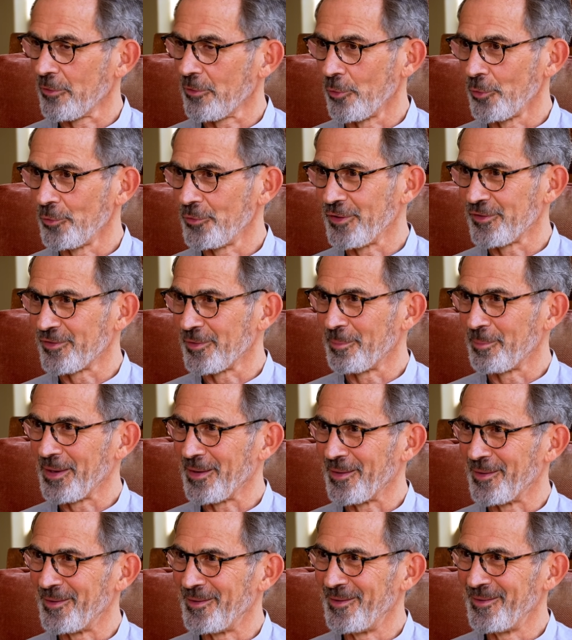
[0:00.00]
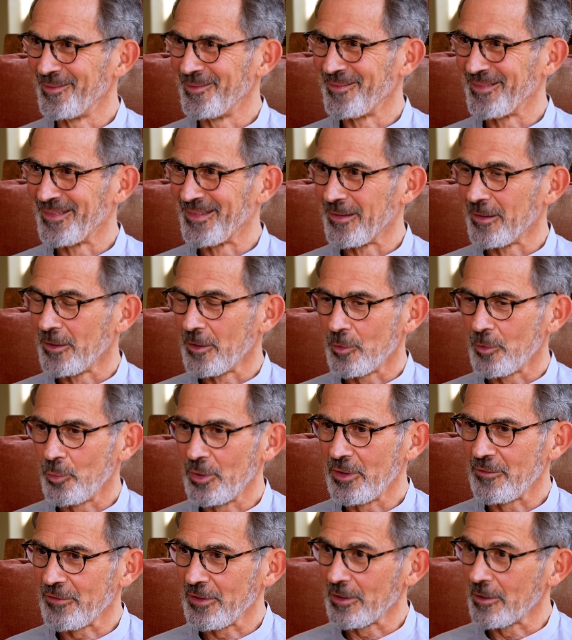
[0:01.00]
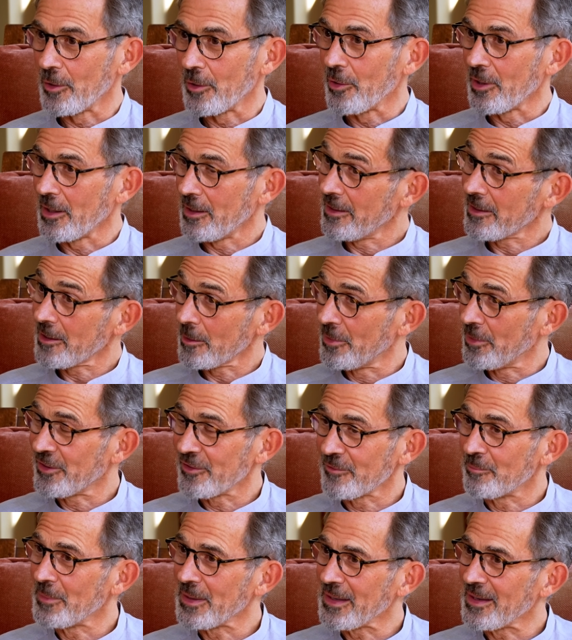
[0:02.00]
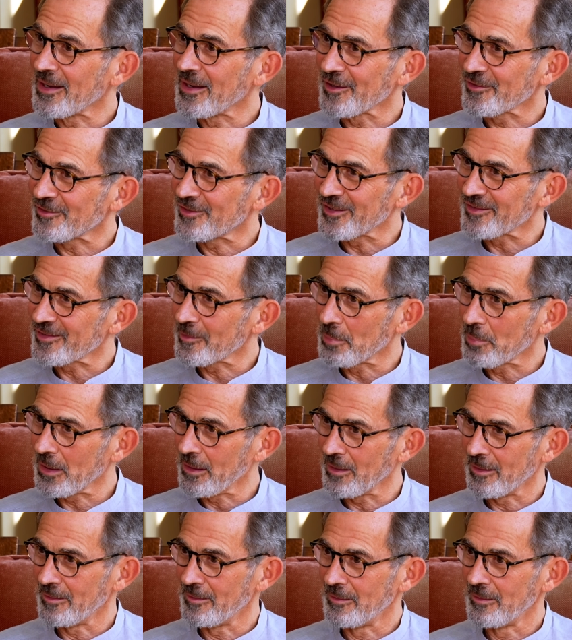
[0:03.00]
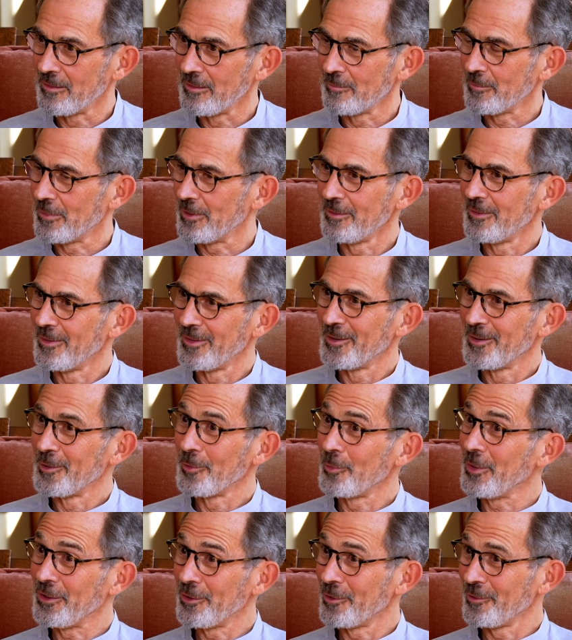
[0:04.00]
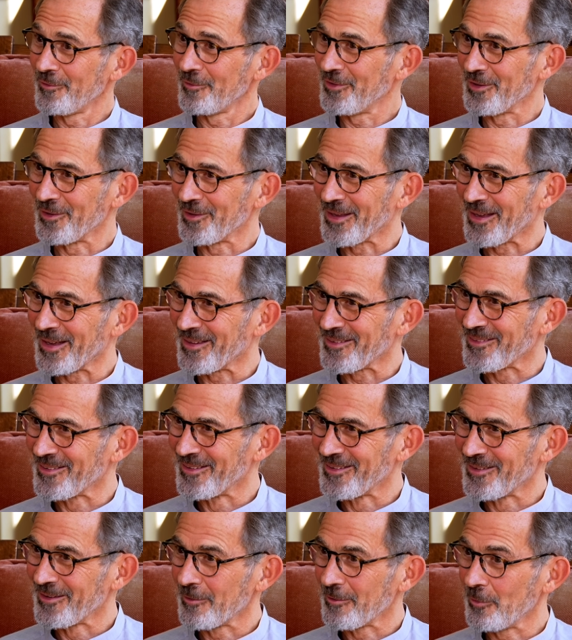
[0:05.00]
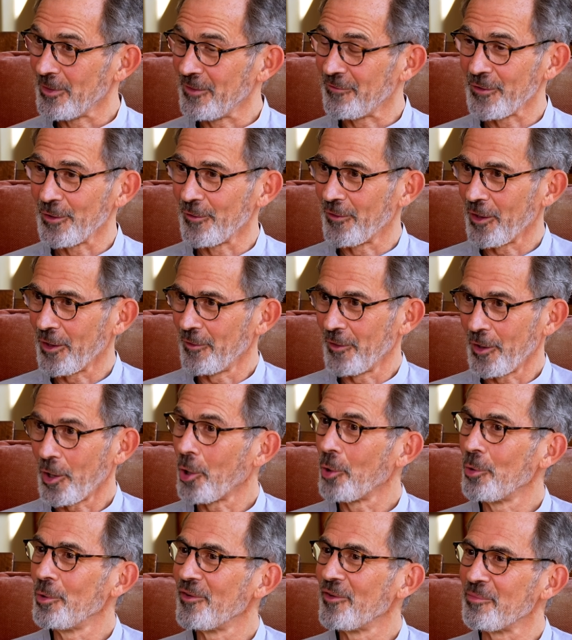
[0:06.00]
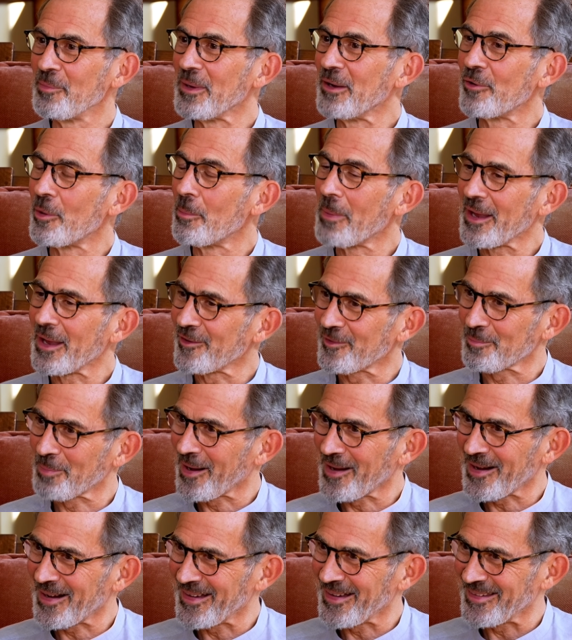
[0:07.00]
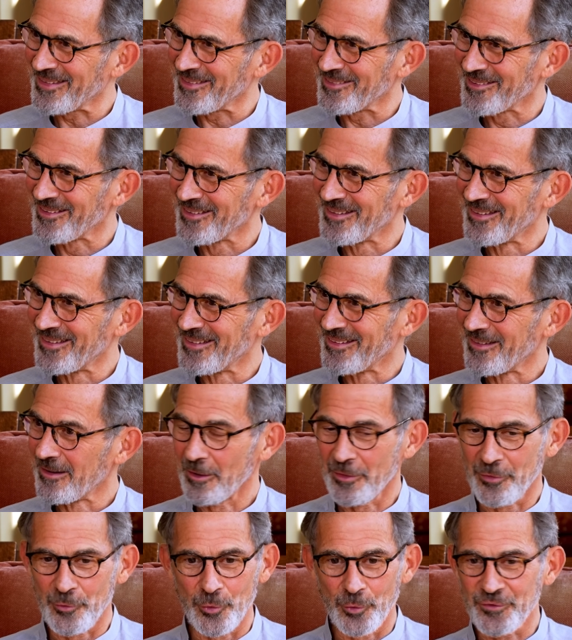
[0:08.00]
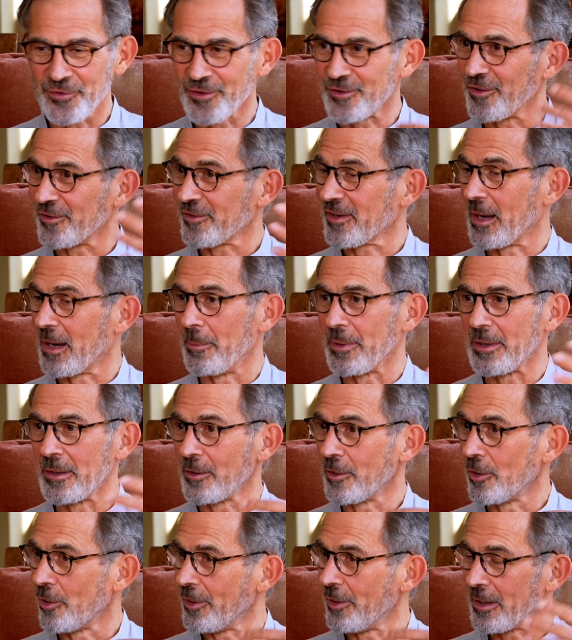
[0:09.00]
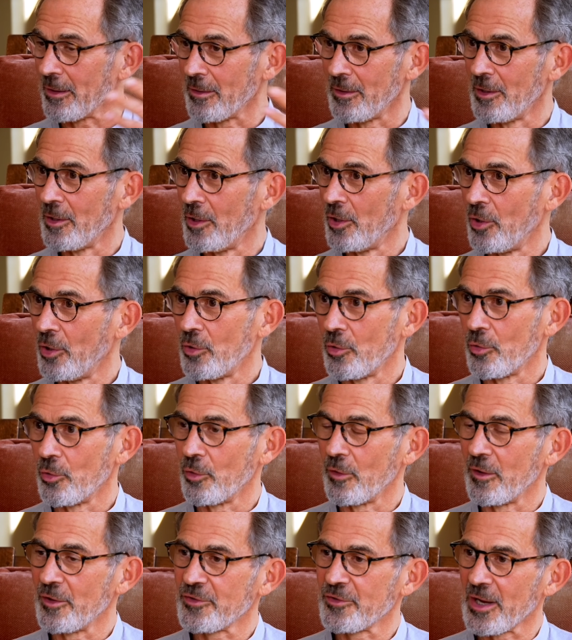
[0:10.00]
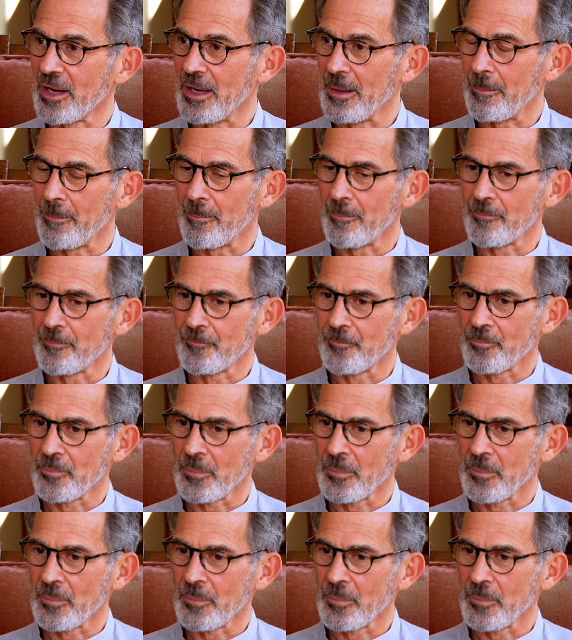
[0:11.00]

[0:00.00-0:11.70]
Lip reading: a thought disappeared, we'd feel, oh, a little bit of me has disappeared. But we don't feel that. We feel that the whole of me remains behind. The thoughts are just coming and going all the time.